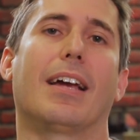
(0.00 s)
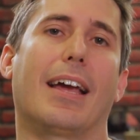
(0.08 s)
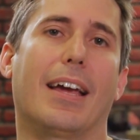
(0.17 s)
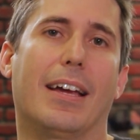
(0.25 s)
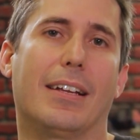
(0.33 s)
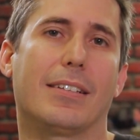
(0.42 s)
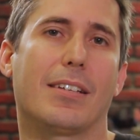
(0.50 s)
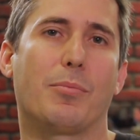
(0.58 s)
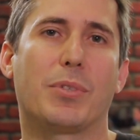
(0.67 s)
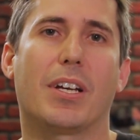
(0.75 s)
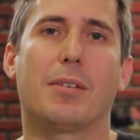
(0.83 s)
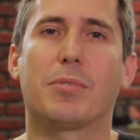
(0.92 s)
And
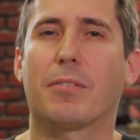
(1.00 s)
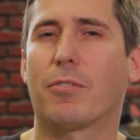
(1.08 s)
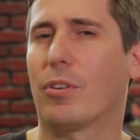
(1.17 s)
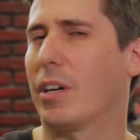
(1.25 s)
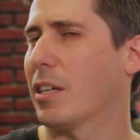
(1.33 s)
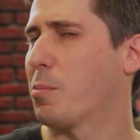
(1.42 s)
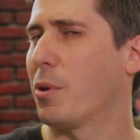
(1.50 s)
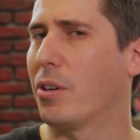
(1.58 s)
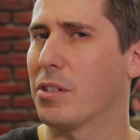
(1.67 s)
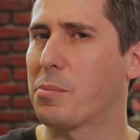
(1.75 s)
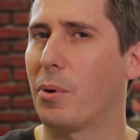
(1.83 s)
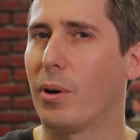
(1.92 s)
sometimes if you're an
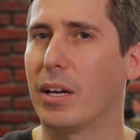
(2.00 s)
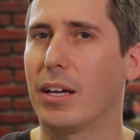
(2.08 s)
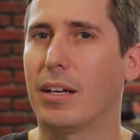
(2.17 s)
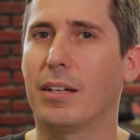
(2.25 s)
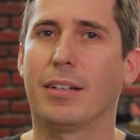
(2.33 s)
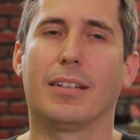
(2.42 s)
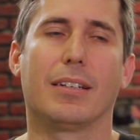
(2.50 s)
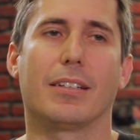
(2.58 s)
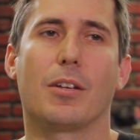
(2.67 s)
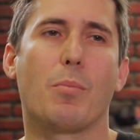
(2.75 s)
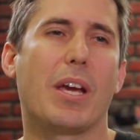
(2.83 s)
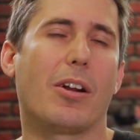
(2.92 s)
experienced player,
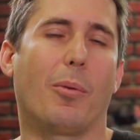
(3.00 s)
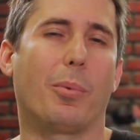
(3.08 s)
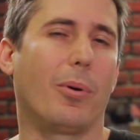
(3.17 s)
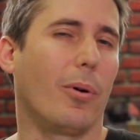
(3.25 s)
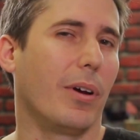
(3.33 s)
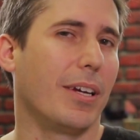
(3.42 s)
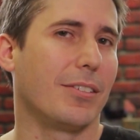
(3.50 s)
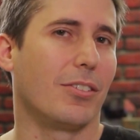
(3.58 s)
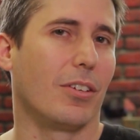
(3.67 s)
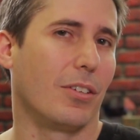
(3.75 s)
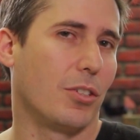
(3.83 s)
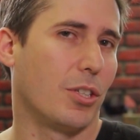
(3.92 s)
you may not play
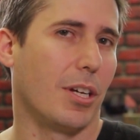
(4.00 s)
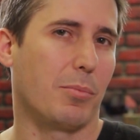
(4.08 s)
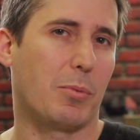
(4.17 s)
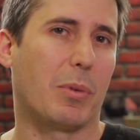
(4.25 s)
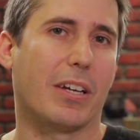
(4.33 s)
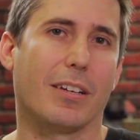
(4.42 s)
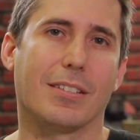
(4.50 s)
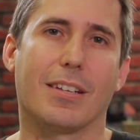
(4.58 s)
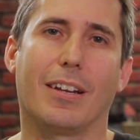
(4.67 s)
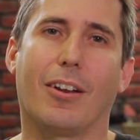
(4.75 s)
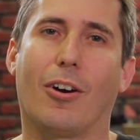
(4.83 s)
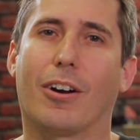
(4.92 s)
certain ships because
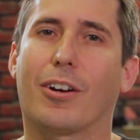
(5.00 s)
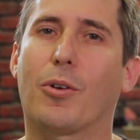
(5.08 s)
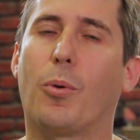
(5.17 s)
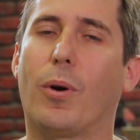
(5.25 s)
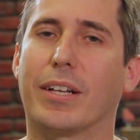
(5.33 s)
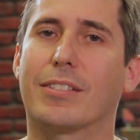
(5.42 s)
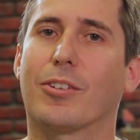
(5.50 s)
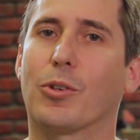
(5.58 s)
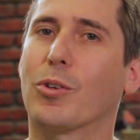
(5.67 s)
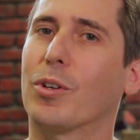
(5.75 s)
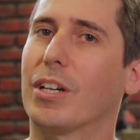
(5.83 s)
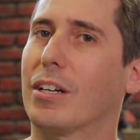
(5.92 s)
they're not quite so
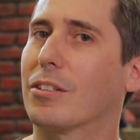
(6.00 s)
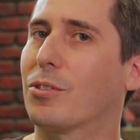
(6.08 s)
good in a